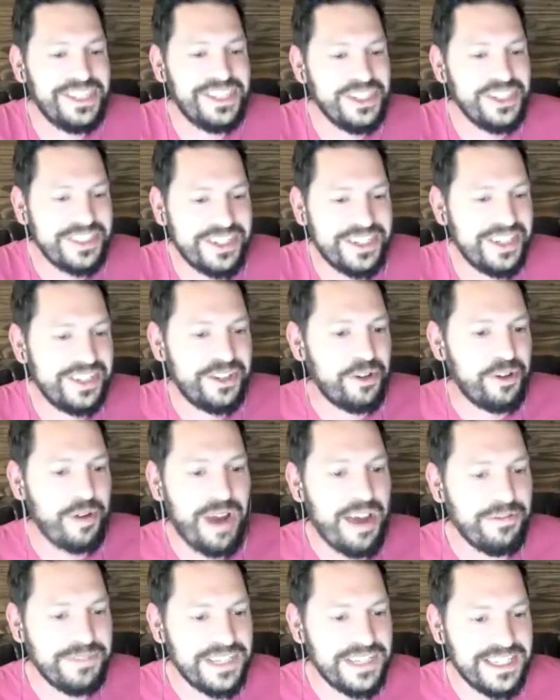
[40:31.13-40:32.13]
She's
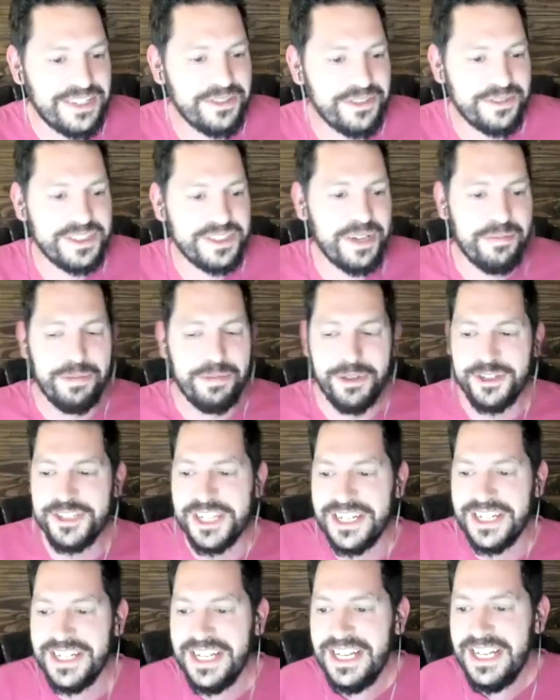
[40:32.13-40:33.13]
crafting some
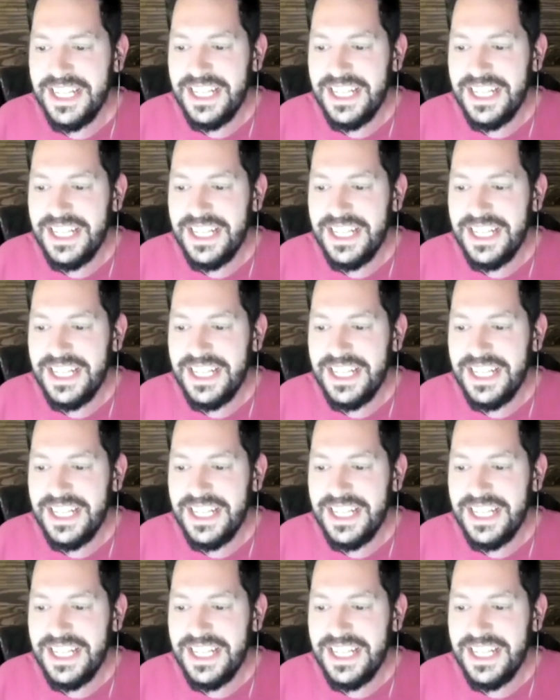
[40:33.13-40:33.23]
bullshit.